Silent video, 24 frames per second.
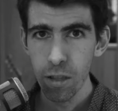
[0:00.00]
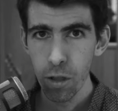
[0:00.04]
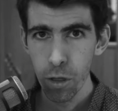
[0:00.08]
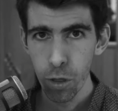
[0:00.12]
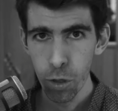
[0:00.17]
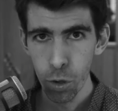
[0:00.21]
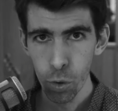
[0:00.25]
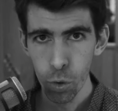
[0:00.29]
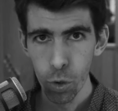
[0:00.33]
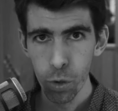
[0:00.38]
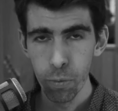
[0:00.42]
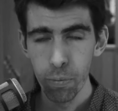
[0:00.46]

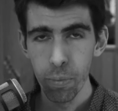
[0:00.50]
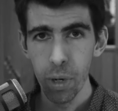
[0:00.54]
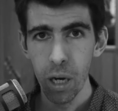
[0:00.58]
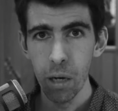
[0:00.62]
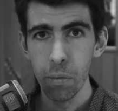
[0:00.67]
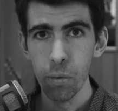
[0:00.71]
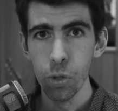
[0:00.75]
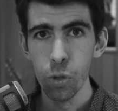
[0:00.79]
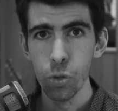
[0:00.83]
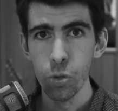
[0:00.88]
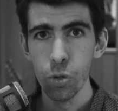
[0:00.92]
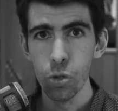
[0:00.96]
thought
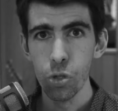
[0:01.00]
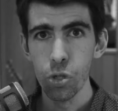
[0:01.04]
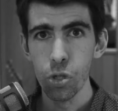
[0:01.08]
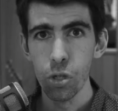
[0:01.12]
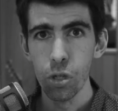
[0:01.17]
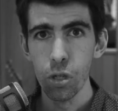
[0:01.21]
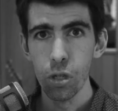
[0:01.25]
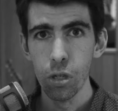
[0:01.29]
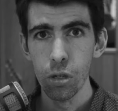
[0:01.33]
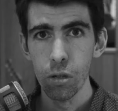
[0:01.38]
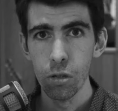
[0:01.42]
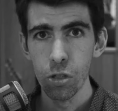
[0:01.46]

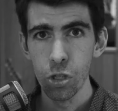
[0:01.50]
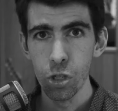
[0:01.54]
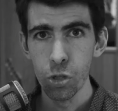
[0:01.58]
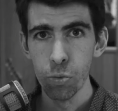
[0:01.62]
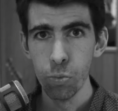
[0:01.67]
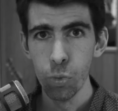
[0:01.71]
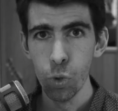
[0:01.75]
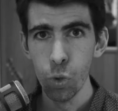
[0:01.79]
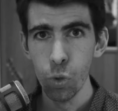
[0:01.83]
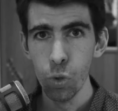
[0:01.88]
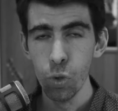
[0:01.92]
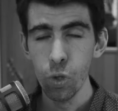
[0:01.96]
bubbles,
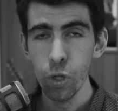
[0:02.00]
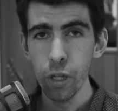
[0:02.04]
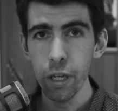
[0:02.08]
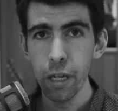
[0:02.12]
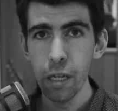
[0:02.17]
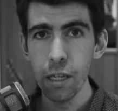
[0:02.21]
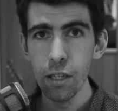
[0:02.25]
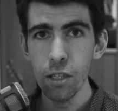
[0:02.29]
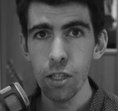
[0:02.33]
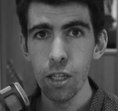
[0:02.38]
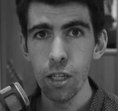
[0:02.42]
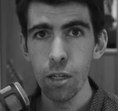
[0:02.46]
small,
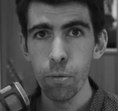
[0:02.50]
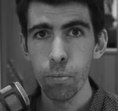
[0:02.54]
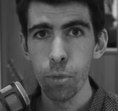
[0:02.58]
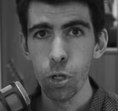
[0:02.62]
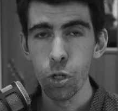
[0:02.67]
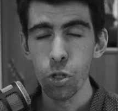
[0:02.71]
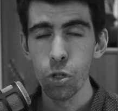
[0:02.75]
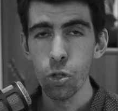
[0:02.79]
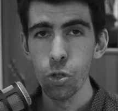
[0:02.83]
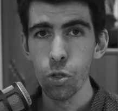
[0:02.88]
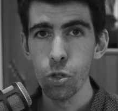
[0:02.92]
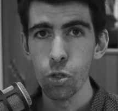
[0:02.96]
easy to
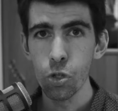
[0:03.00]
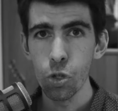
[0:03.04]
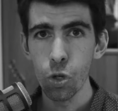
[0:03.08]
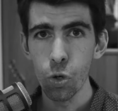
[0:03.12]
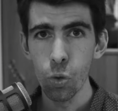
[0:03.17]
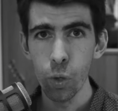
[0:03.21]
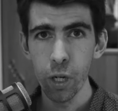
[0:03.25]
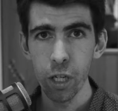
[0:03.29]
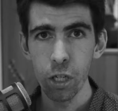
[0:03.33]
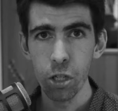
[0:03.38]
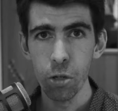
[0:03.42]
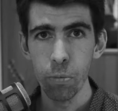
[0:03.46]
produce,
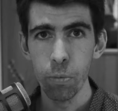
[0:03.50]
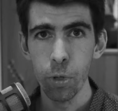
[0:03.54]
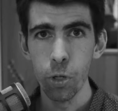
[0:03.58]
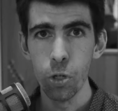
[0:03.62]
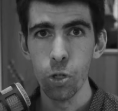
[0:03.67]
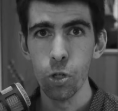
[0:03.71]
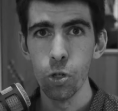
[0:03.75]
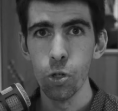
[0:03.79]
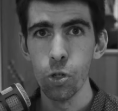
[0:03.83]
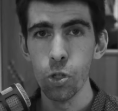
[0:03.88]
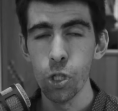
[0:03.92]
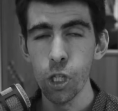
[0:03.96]
quick to
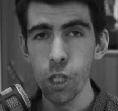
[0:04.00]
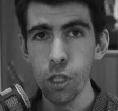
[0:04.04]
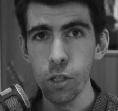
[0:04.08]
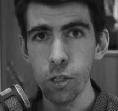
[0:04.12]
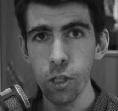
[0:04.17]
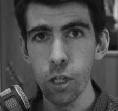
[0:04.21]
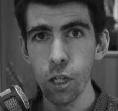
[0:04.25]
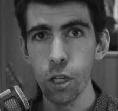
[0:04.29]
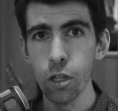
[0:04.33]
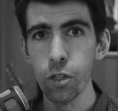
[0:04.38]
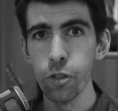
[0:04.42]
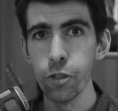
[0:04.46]
produce,
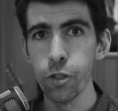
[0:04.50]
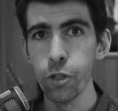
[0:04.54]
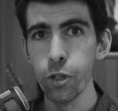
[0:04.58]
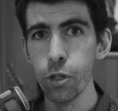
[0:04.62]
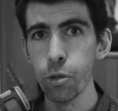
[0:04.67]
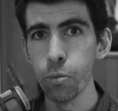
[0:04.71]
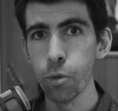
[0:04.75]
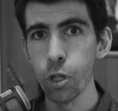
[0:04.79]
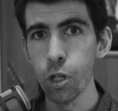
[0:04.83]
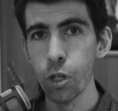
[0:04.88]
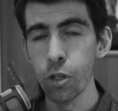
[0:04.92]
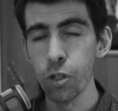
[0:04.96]
easy to
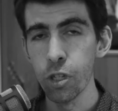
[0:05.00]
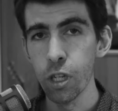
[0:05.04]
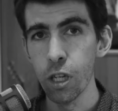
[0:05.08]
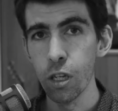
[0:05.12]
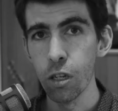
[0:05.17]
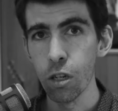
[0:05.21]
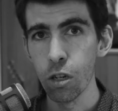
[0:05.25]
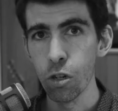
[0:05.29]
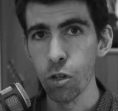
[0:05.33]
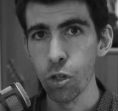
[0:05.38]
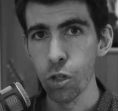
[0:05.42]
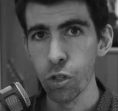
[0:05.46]
consume
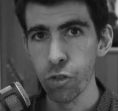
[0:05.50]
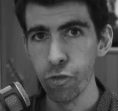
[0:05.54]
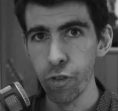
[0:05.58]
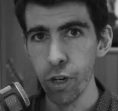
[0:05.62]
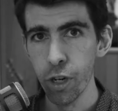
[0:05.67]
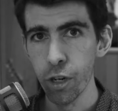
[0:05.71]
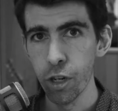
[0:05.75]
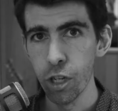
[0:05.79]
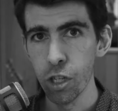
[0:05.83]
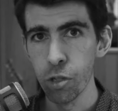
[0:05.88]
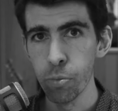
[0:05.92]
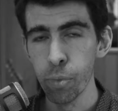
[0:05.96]
content across
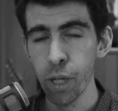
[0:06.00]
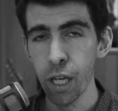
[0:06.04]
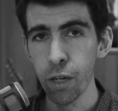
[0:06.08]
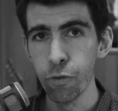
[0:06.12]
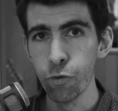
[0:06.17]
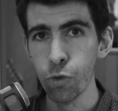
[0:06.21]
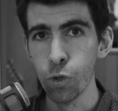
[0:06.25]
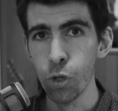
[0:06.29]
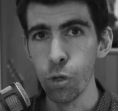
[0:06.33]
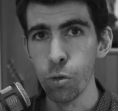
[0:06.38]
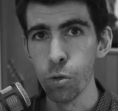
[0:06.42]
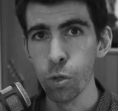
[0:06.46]
various
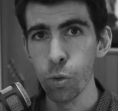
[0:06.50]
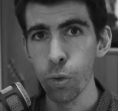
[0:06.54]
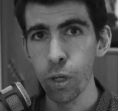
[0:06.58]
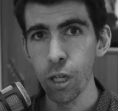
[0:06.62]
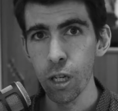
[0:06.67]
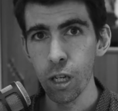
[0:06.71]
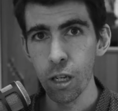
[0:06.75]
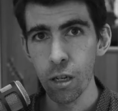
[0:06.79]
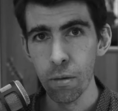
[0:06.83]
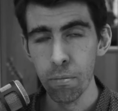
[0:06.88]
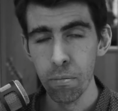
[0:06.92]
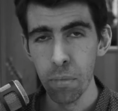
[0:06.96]
platforms. We're
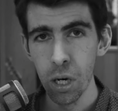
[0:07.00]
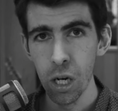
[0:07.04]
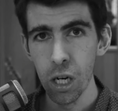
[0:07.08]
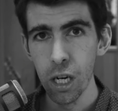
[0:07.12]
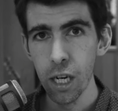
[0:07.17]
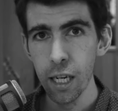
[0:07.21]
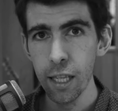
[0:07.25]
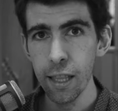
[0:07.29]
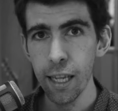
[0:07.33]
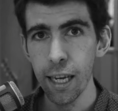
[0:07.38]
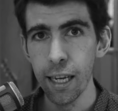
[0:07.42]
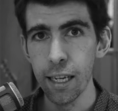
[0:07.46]
going to
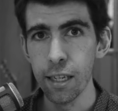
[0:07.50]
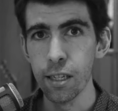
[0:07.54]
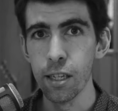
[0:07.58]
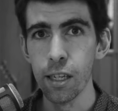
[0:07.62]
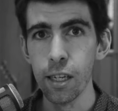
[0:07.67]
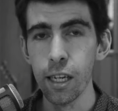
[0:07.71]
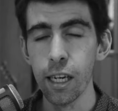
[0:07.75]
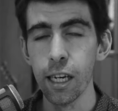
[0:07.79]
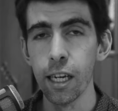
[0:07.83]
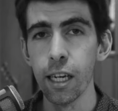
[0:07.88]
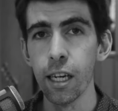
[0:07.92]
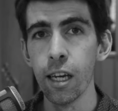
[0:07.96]
combine that
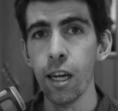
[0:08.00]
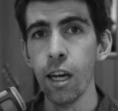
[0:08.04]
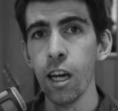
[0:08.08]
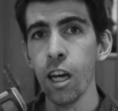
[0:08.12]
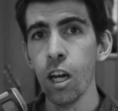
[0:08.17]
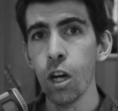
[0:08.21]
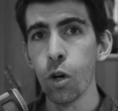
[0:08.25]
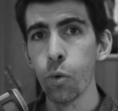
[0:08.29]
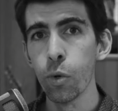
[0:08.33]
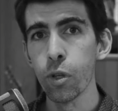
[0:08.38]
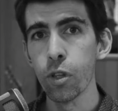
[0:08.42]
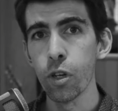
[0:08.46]
today
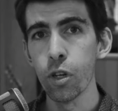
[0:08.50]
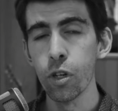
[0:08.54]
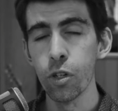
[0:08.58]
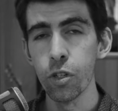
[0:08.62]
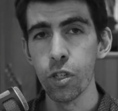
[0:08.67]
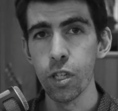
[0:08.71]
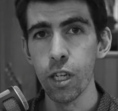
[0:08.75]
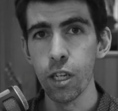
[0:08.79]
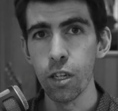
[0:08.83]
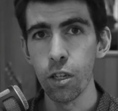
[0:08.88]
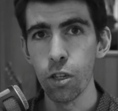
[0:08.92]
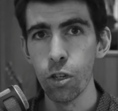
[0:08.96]
with
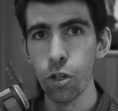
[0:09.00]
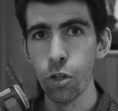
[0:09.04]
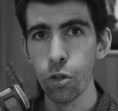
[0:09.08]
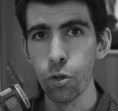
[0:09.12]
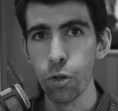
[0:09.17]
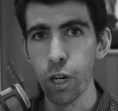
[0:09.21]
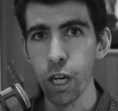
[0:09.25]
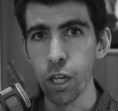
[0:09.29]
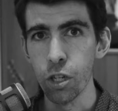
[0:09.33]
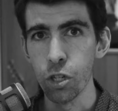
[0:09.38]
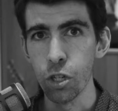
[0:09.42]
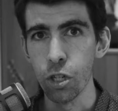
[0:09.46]
content
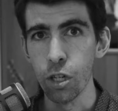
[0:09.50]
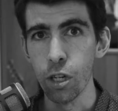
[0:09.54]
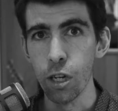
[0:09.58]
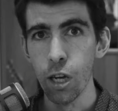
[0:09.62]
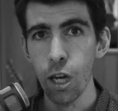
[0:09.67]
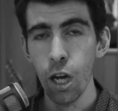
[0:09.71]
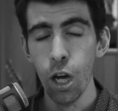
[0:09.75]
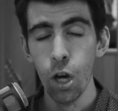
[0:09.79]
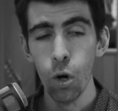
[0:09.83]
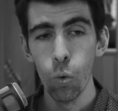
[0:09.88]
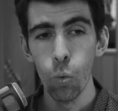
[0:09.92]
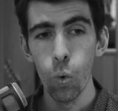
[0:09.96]
curation.
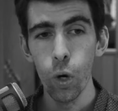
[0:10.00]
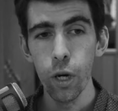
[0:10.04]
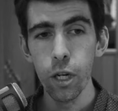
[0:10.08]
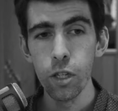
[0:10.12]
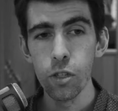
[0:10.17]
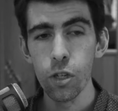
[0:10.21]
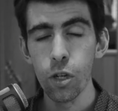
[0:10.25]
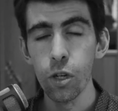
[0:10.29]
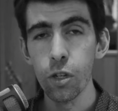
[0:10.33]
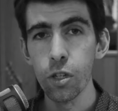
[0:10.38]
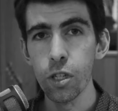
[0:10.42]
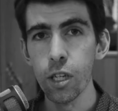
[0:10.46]
What
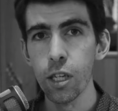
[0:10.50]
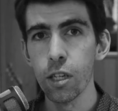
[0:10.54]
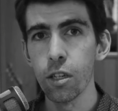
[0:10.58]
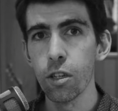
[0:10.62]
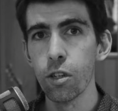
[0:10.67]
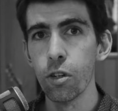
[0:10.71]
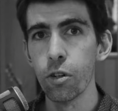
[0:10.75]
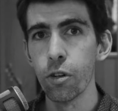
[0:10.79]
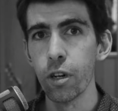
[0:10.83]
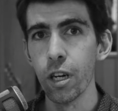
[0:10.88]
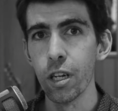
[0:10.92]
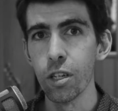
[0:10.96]
is content
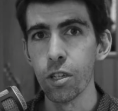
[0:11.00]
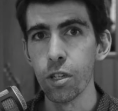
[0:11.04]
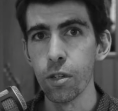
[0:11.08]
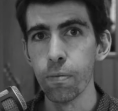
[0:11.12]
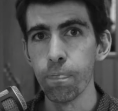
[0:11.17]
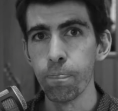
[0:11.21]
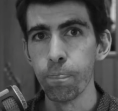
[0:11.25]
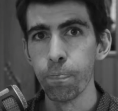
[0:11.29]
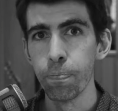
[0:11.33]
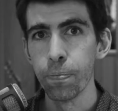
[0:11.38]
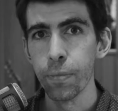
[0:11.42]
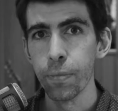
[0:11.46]
curation?